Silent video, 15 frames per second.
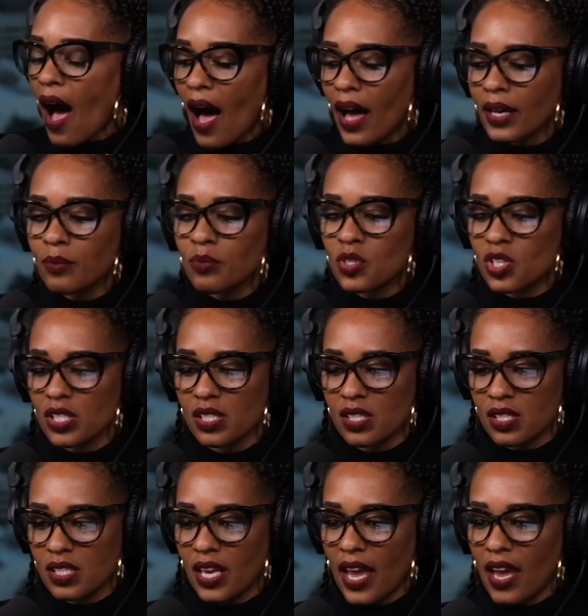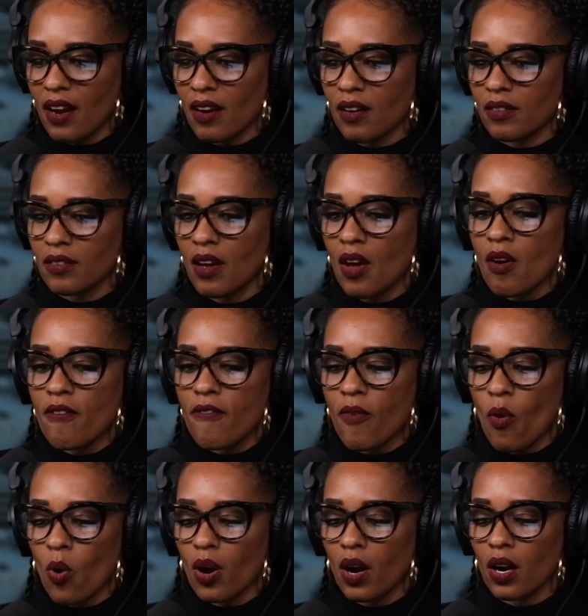I'm just scared
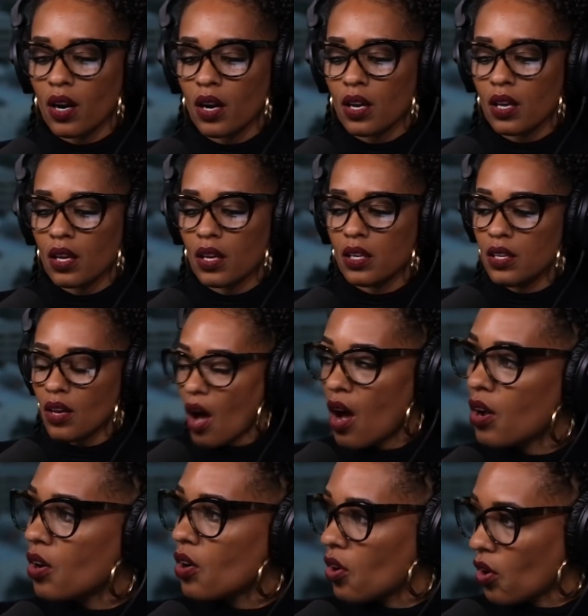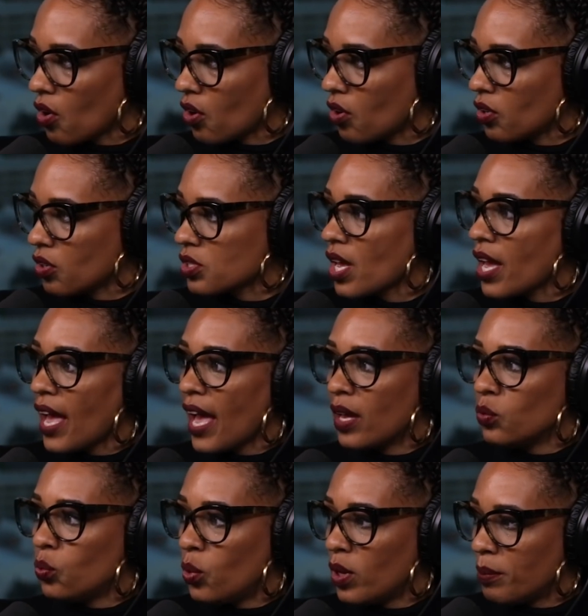for young girls
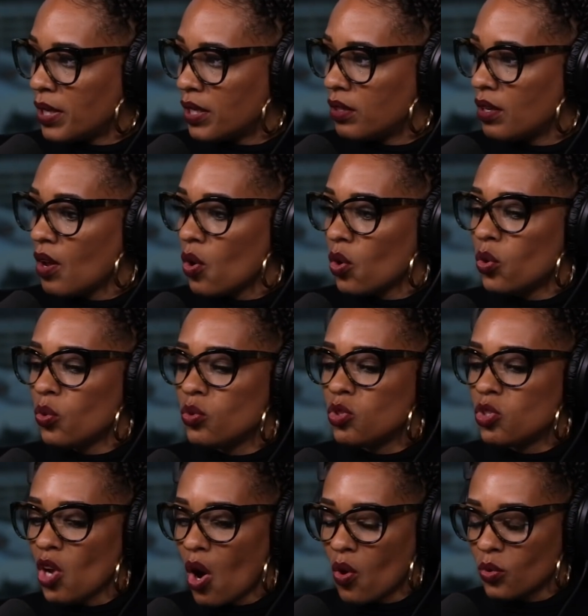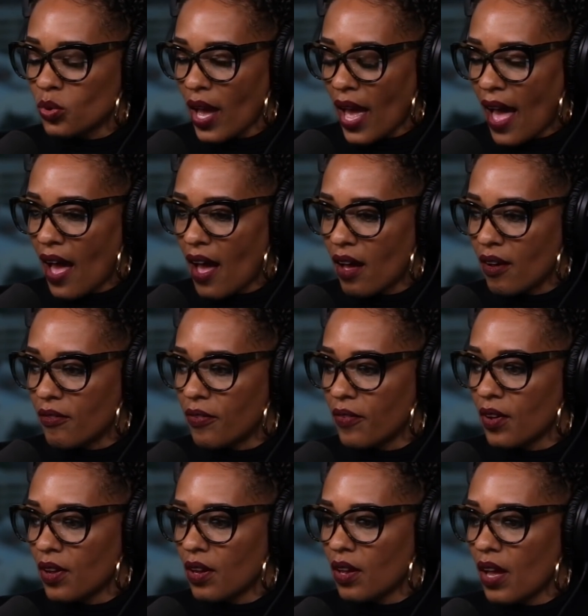and women who don't have
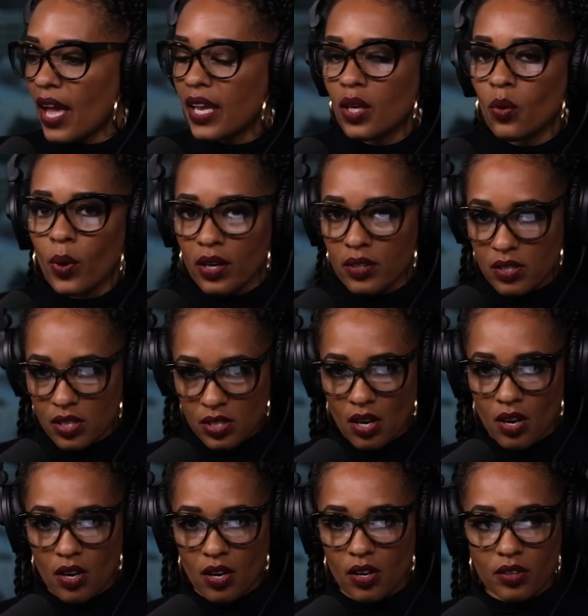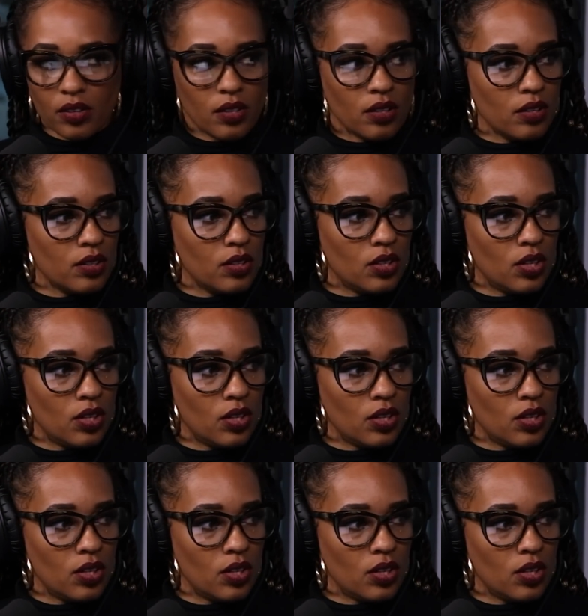anywhere to turn. Our future.